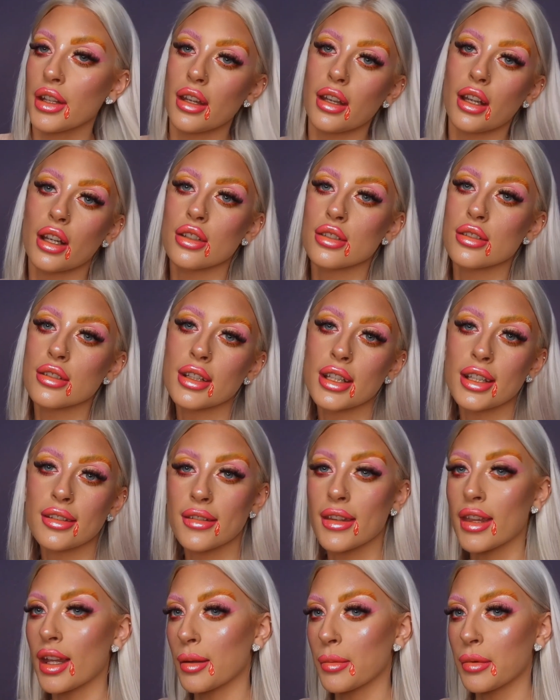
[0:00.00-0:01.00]
like I should leave it
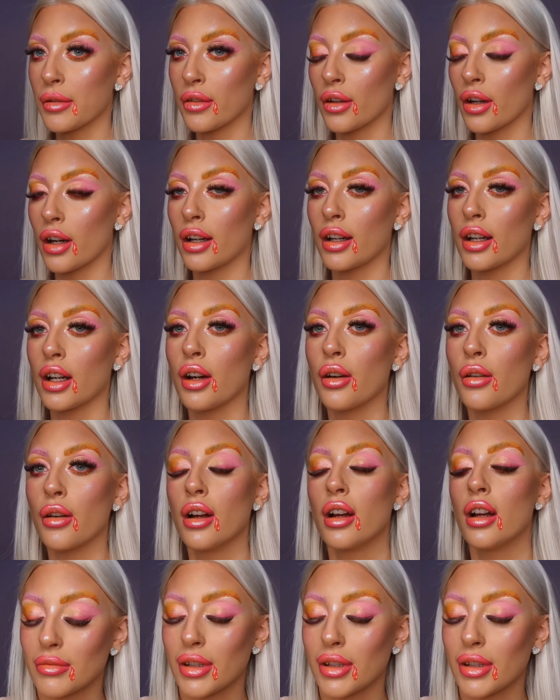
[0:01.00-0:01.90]
there before I go.